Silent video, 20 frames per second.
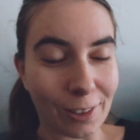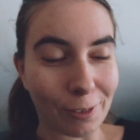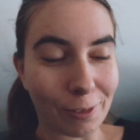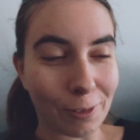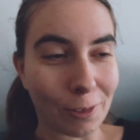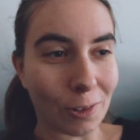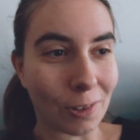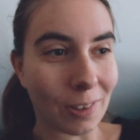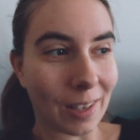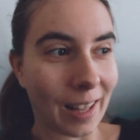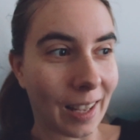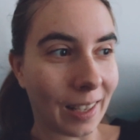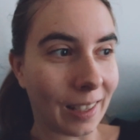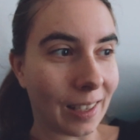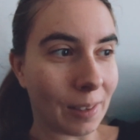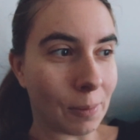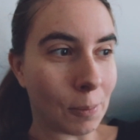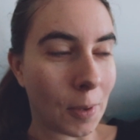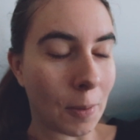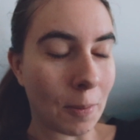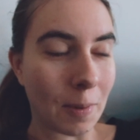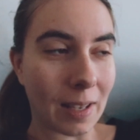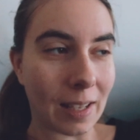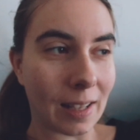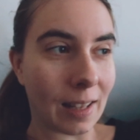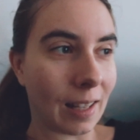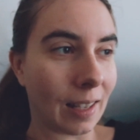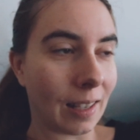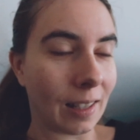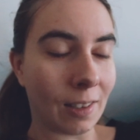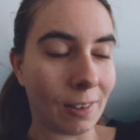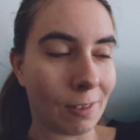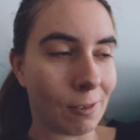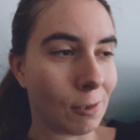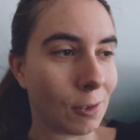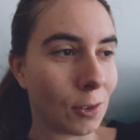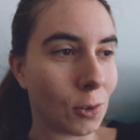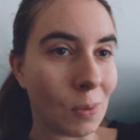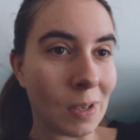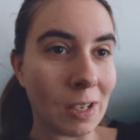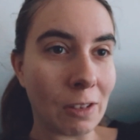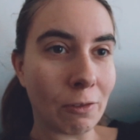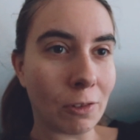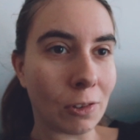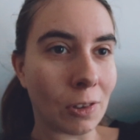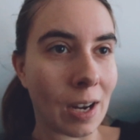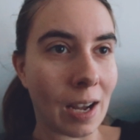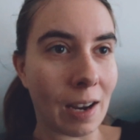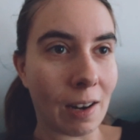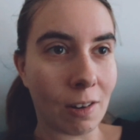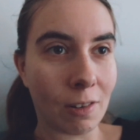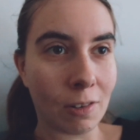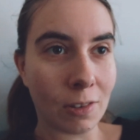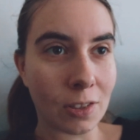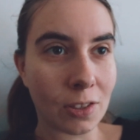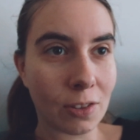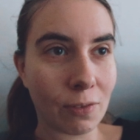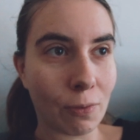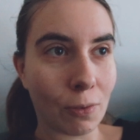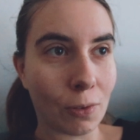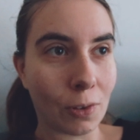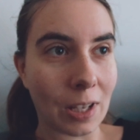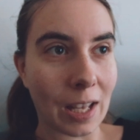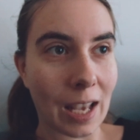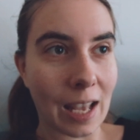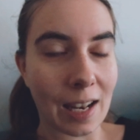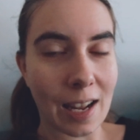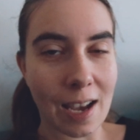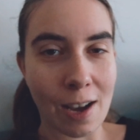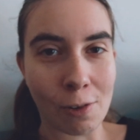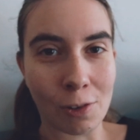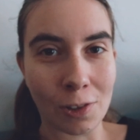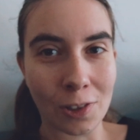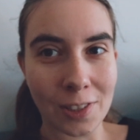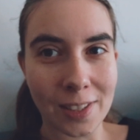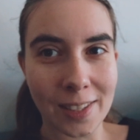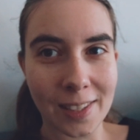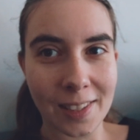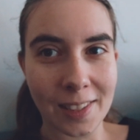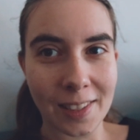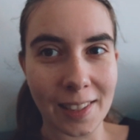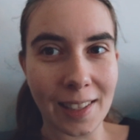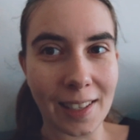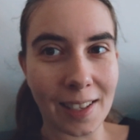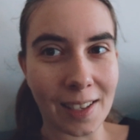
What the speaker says: for like maybe, I don't know, 24 hours, 48 hours.